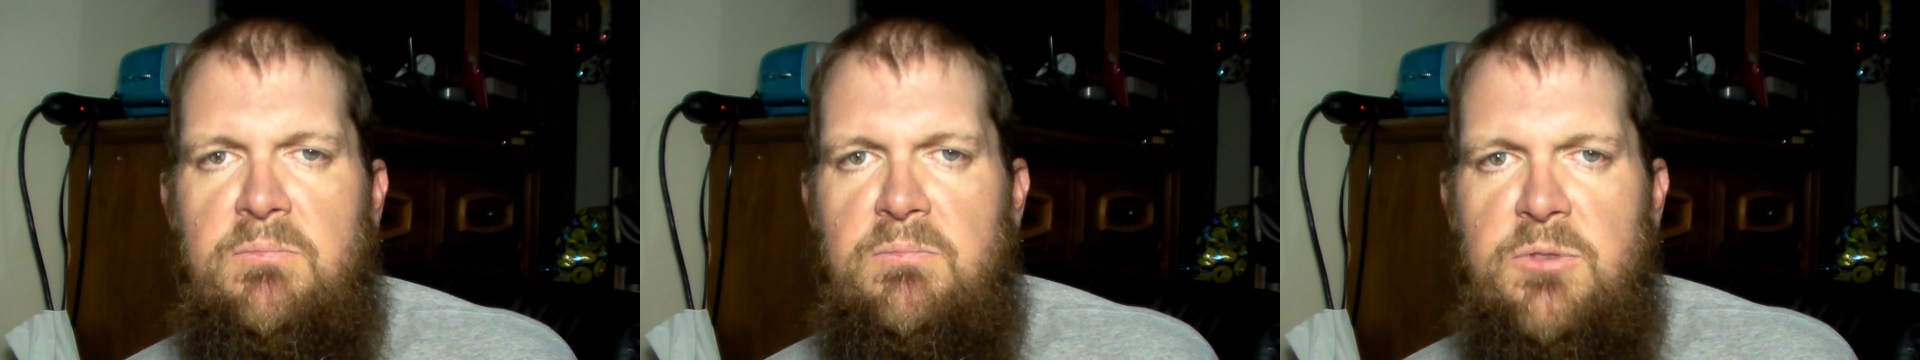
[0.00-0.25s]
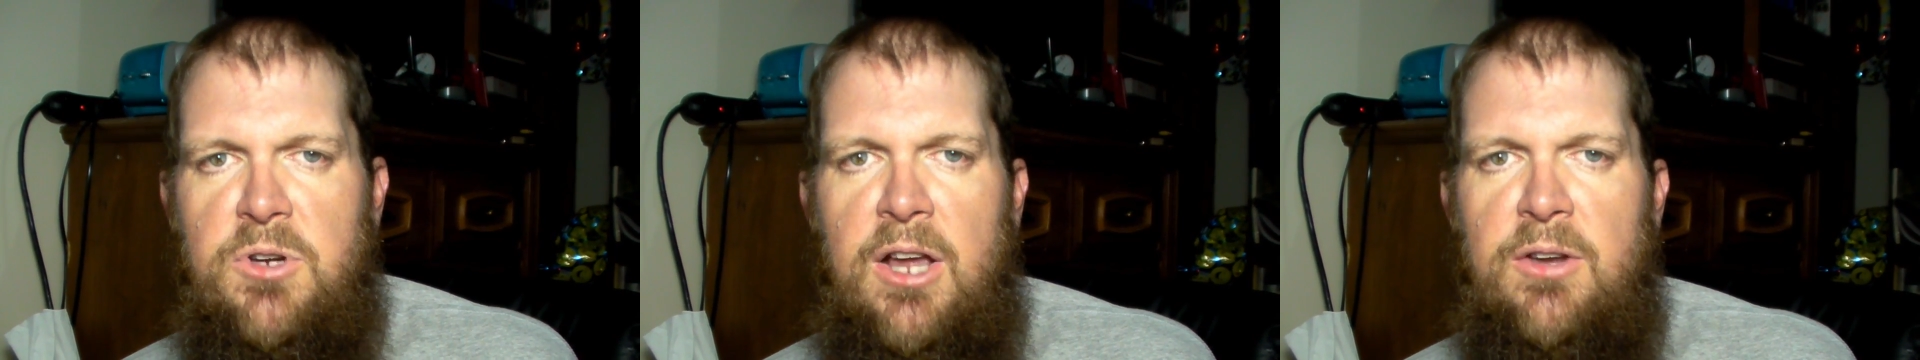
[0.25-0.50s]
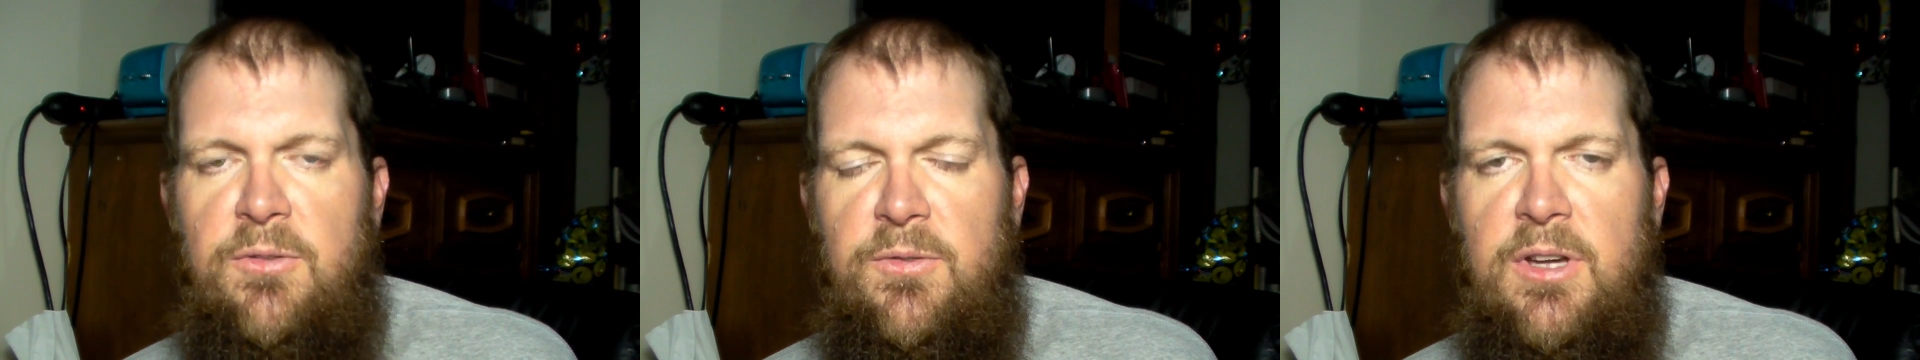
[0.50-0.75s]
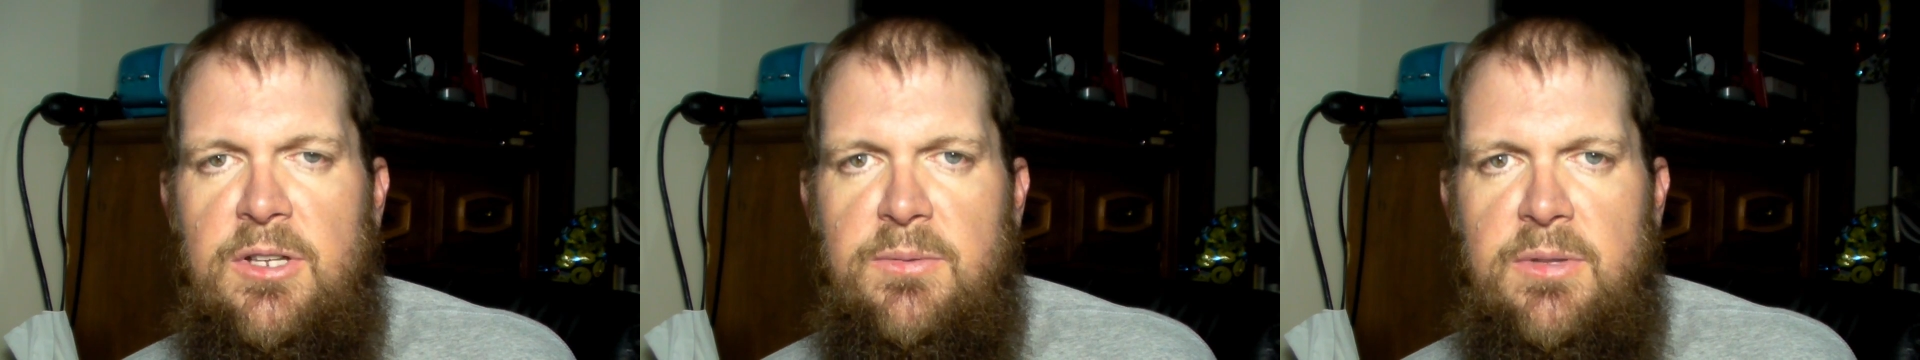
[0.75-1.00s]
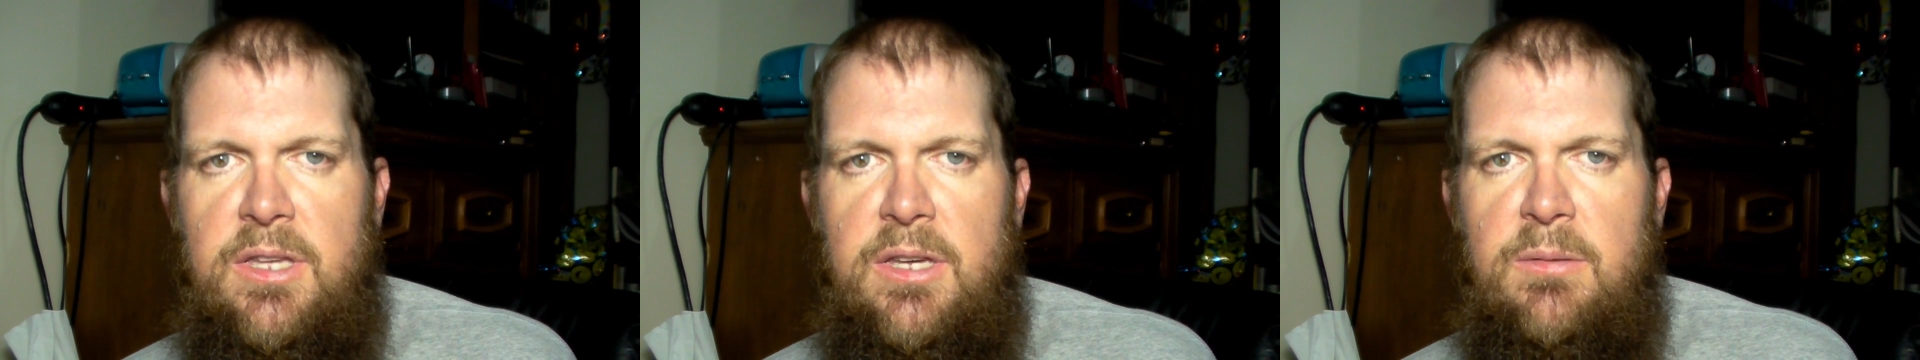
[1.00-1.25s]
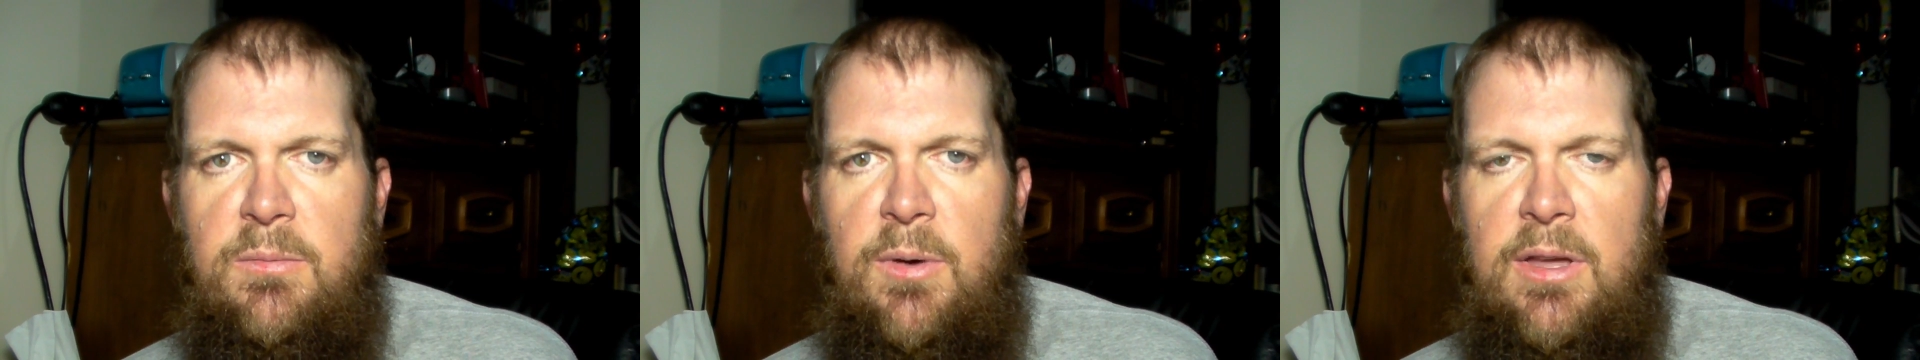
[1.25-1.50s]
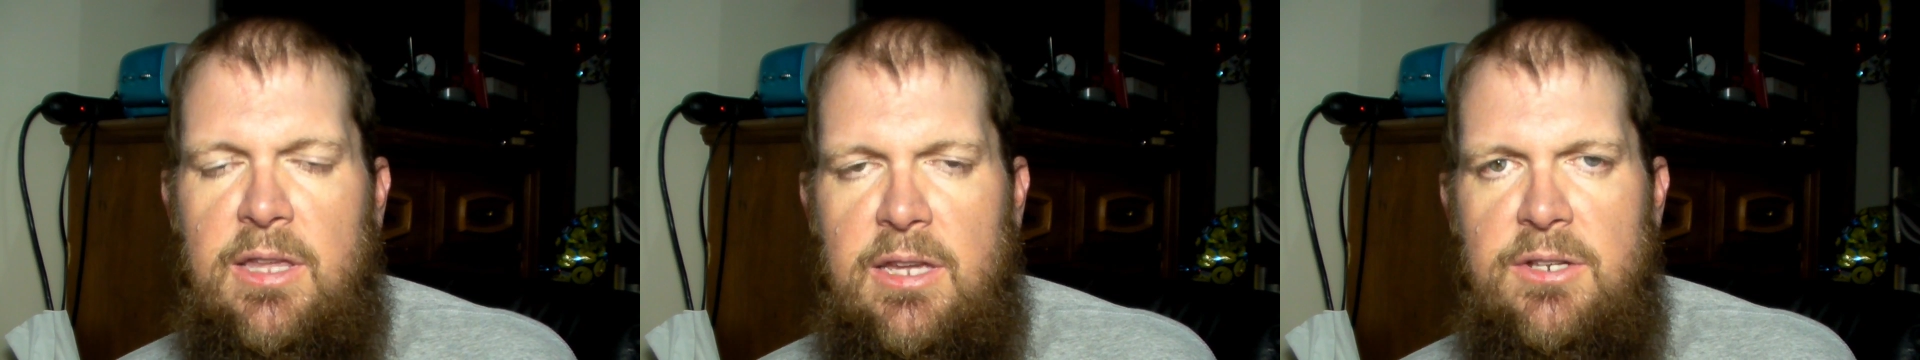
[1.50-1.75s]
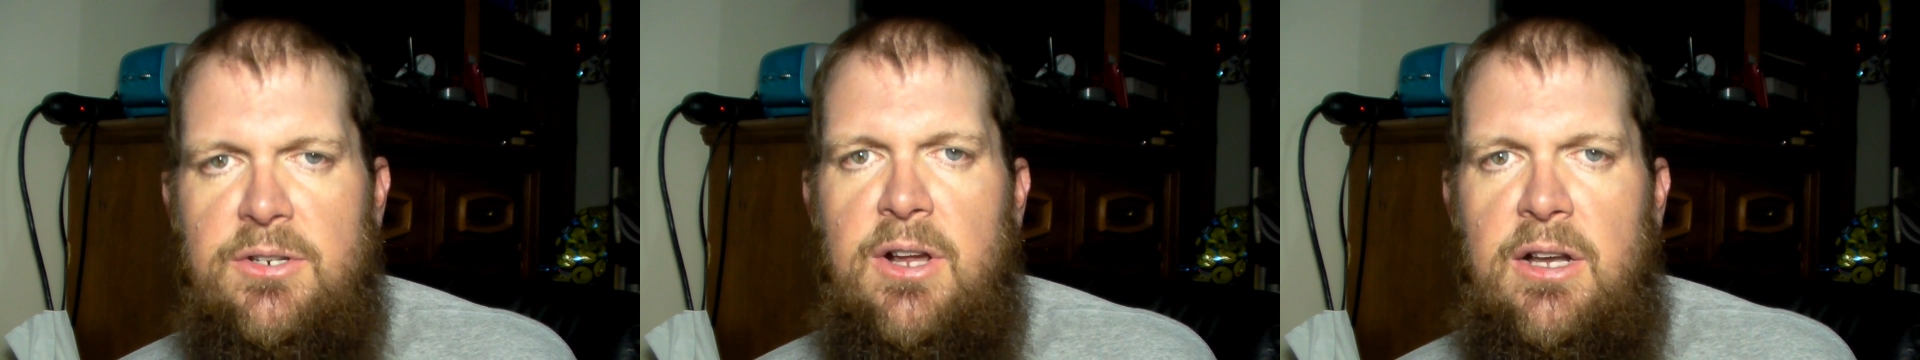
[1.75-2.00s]
trying to fuss with him while
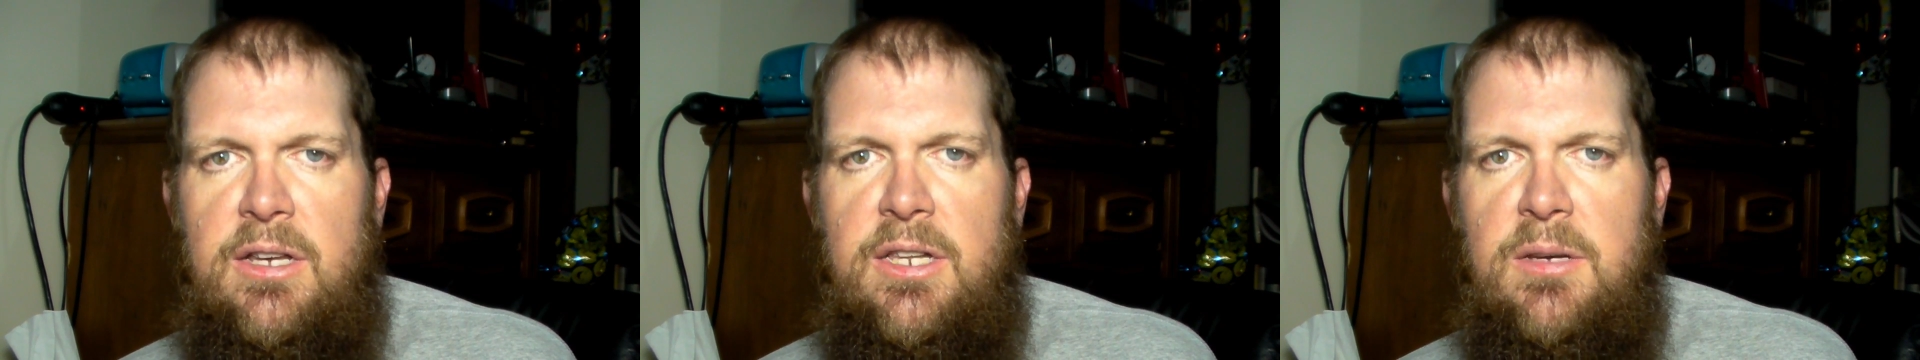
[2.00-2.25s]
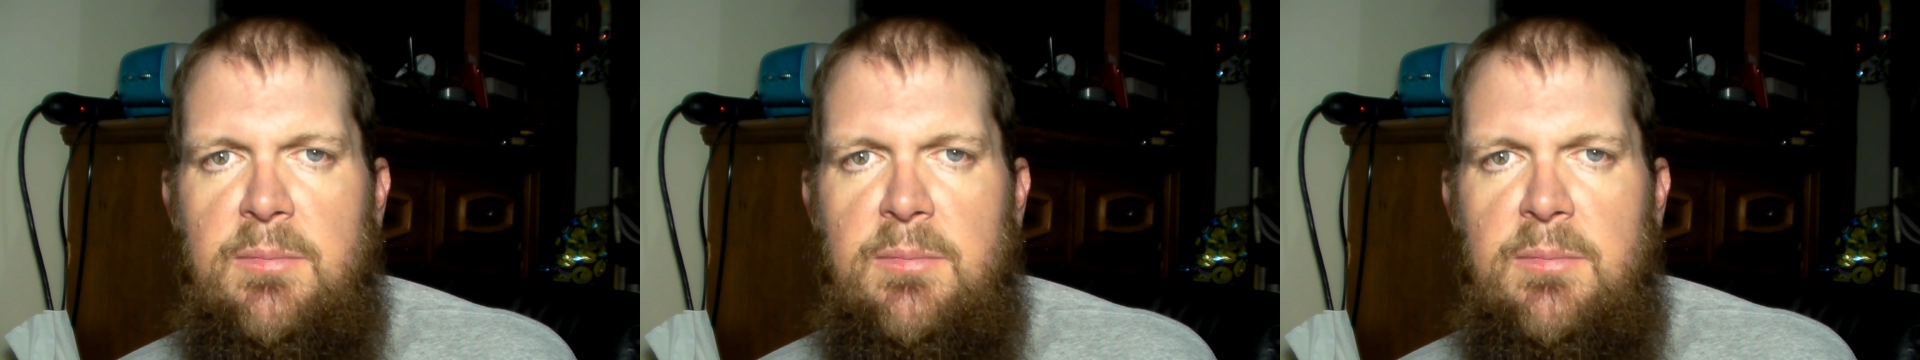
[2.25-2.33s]
he's trying to tell